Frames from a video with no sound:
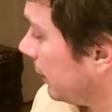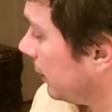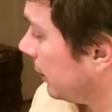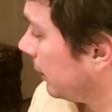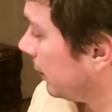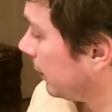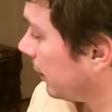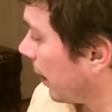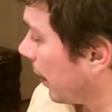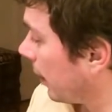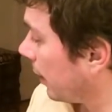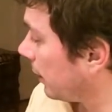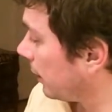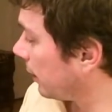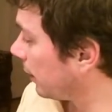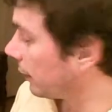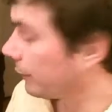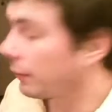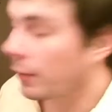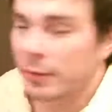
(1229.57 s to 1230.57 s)
Yeah,
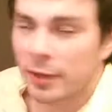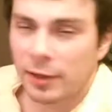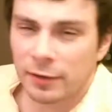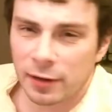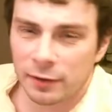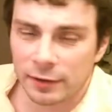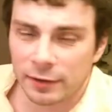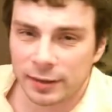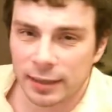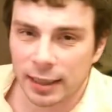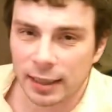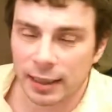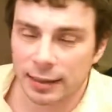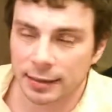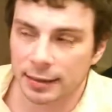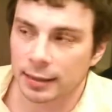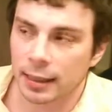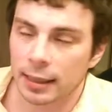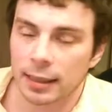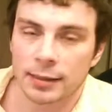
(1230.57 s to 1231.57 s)
from level 10 I
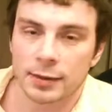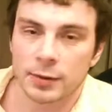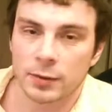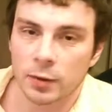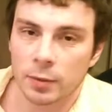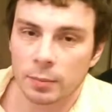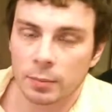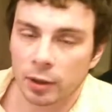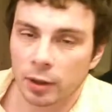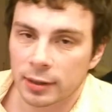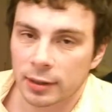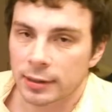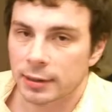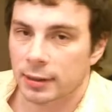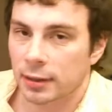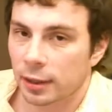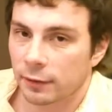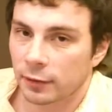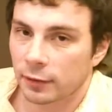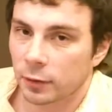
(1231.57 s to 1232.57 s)
think are 3 points
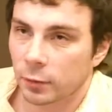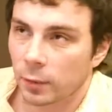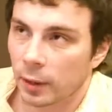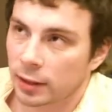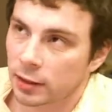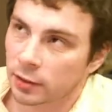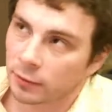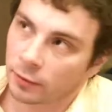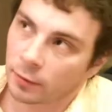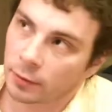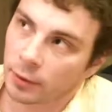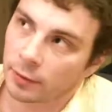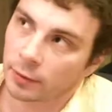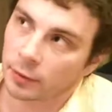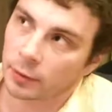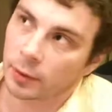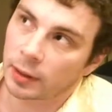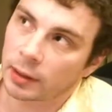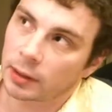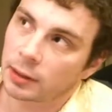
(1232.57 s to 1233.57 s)
to level 20, from level
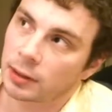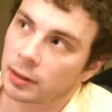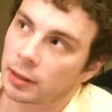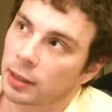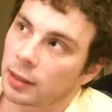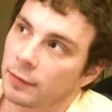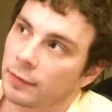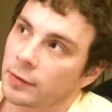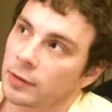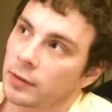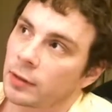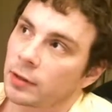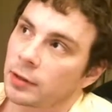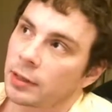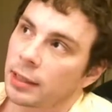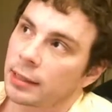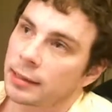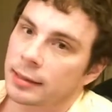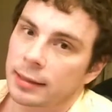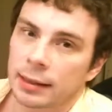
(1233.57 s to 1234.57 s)
20 to level
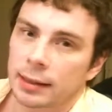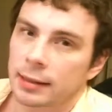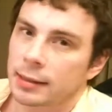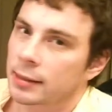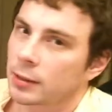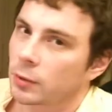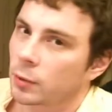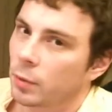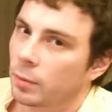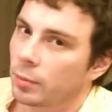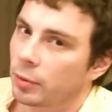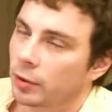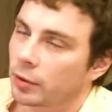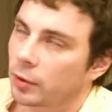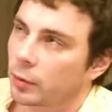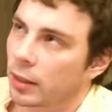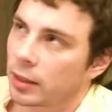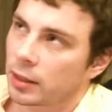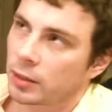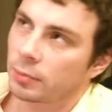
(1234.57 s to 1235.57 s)
30 I think it's 2
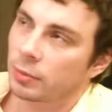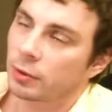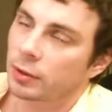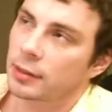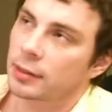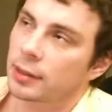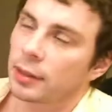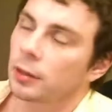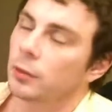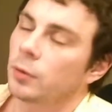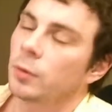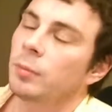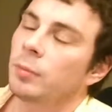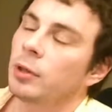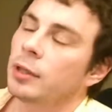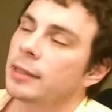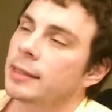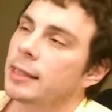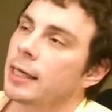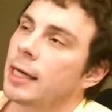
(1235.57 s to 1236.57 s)

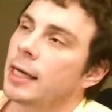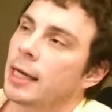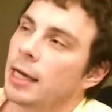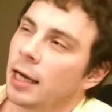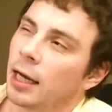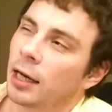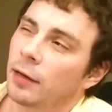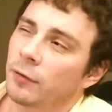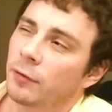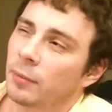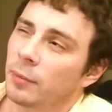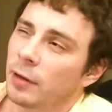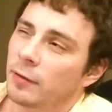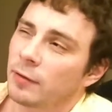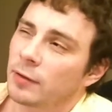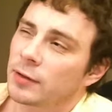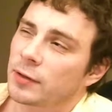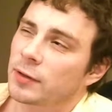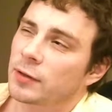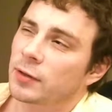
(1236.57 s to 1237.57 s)
points, and from
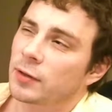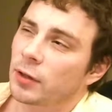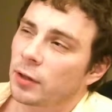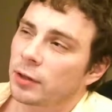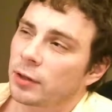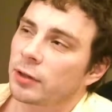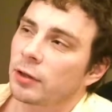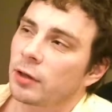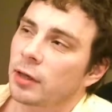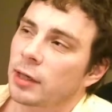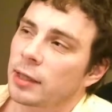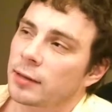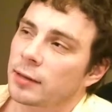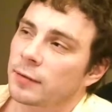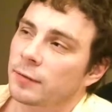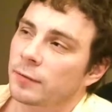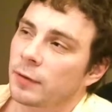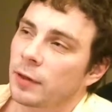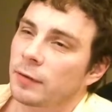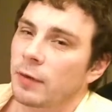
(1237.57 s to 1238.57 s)
level 30 on,
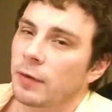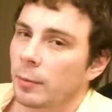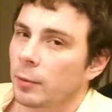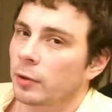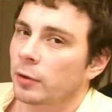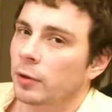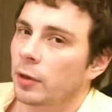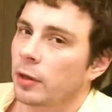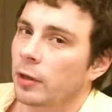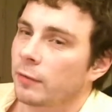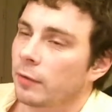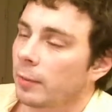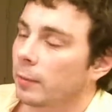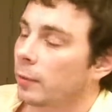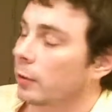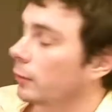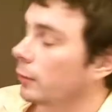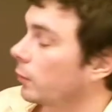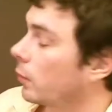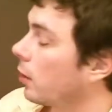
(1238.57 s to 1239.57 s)
is if I'm
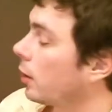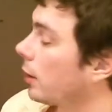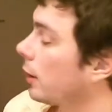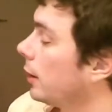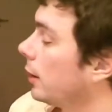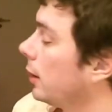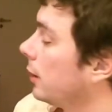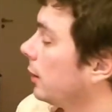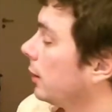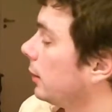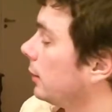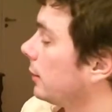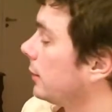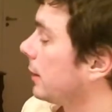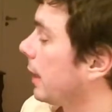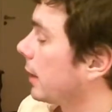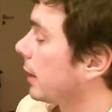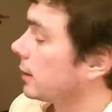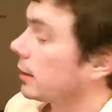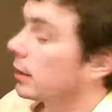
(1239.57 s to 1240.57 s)
not wrong, it's
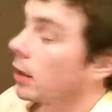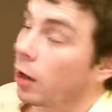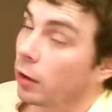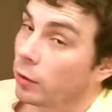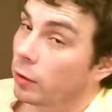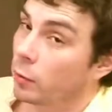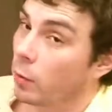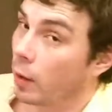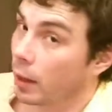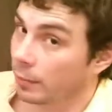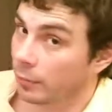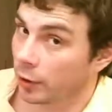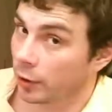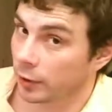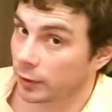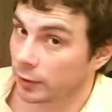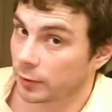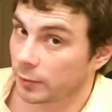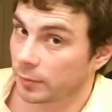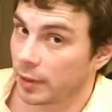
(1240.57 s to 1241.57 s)
actually only 1
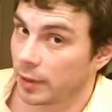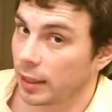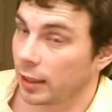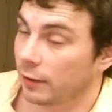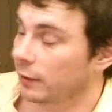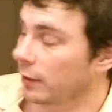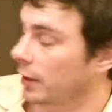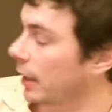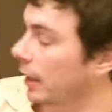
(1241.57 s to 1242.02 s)
point per level.